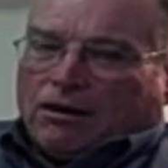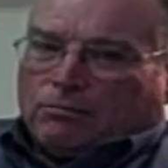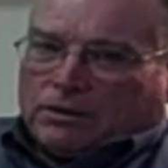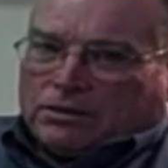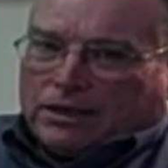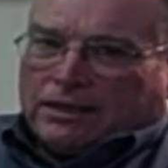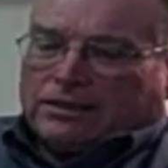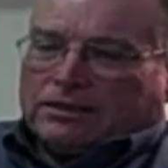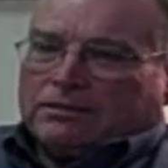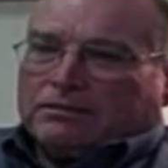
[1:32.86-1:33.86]

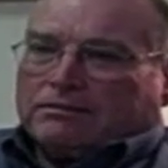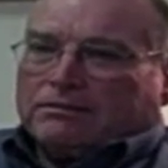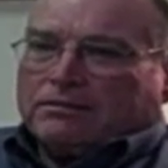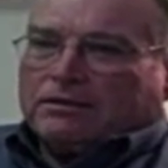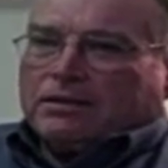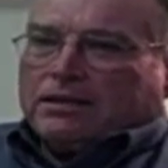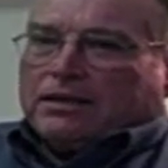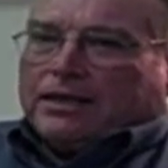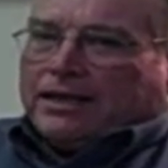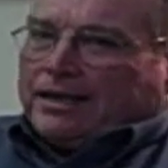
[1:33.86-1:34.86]
arbitration,
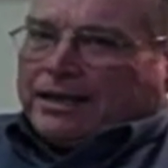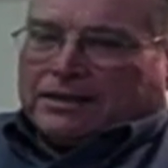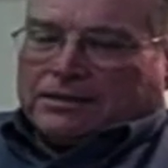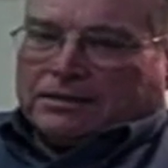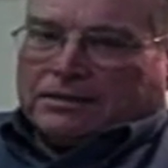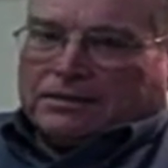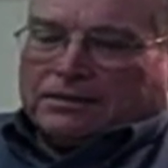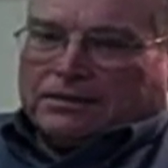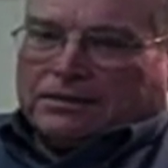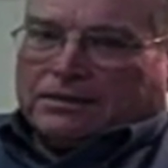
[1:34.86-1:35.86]
in
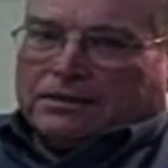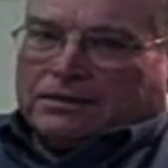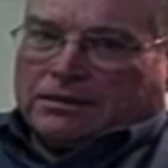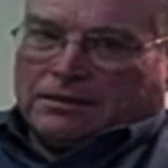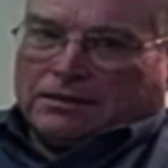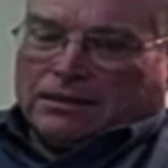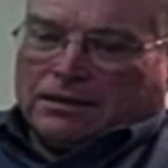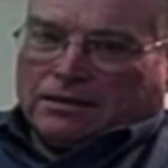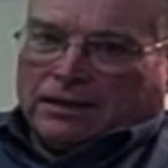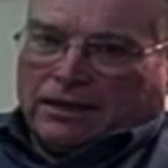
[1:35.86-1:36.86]
essence, is just
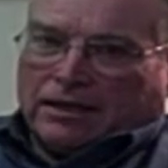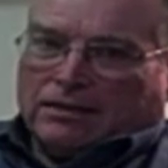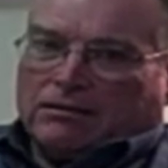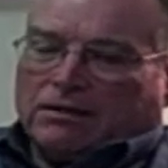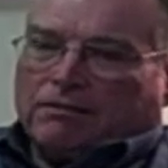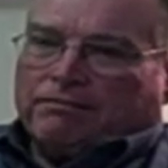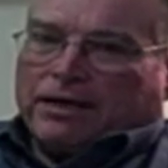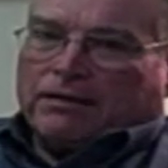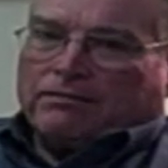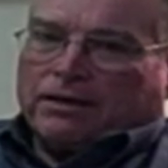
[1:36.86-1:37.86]
another layer of
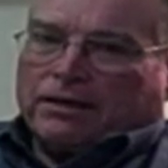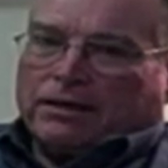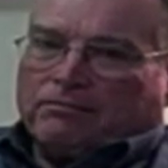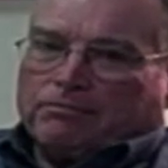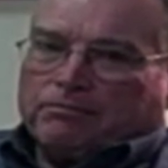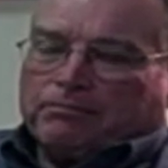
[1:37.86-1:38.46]
fact-finding.